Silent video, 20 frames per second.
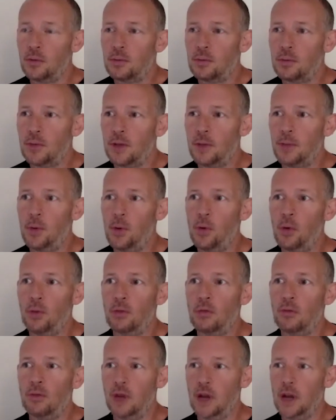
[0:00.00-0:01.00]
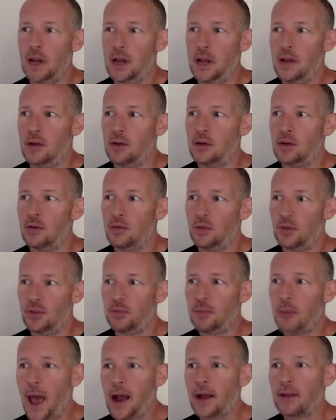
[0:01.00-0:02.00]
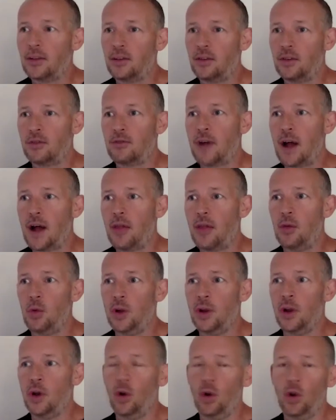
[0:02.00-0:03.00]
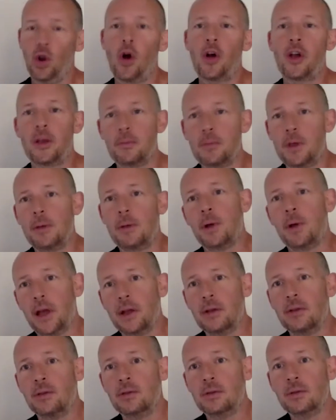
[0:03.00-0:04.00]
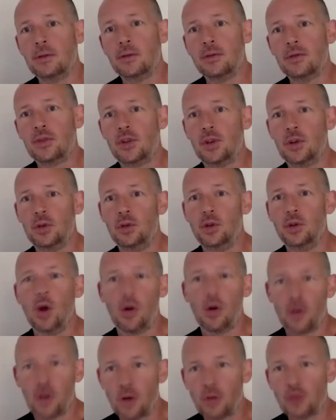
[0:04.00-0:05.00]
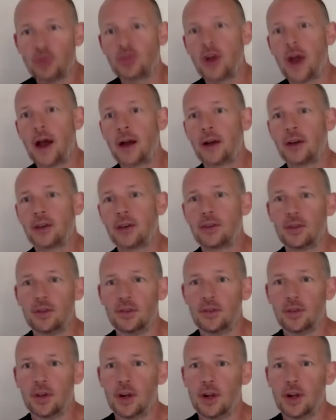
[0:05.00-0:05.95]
people really respect is the fact that we're not locking people in to long contracts and